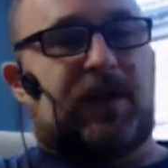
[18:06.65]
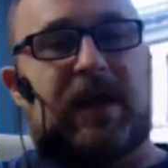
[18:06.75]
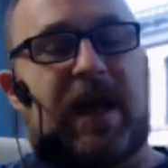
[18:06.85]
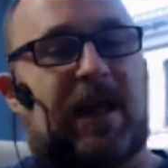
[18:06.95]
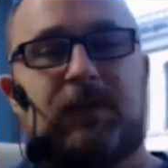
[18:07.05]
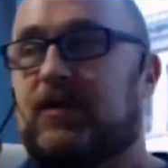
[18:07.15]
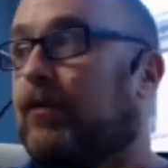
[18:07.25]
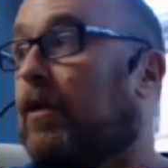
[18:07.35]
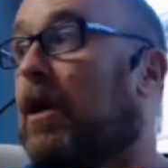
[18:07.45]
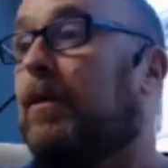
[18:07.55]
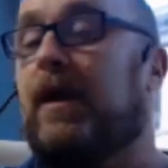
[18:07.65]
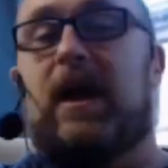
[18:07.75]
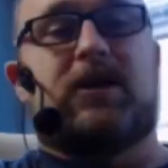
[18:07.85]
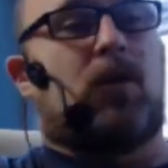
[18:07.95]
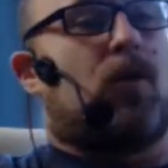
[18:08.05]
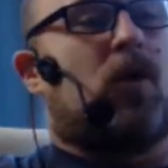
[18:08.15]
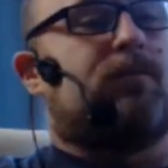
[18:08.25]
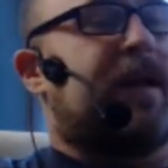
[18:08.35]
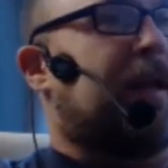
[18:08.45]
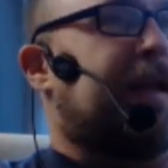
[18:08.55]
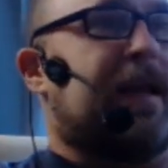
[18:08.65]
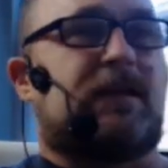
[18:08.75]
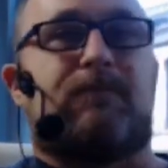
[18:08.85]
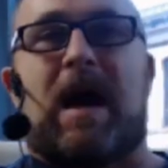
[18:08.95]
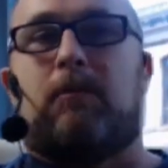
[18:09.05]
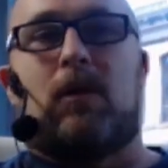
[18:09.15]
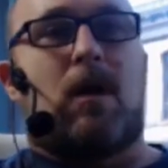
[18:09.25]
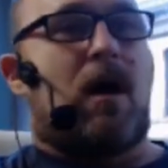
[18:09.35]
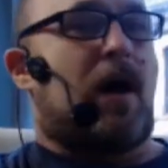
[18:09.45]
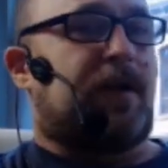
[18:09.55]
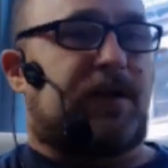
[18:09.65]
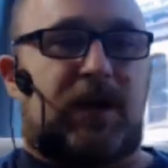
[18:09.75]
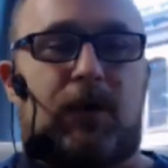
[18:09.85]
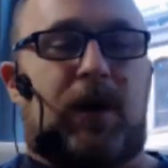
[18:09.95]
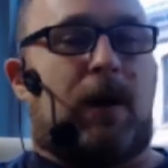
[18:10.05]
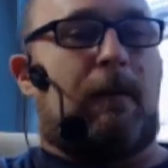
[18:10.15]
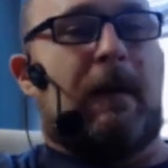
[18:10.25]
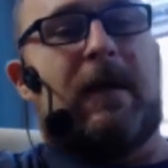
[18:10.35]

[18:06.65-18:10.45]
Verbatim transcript: to cannabis throughout the ancient world Middle East, Babylon, Assyria,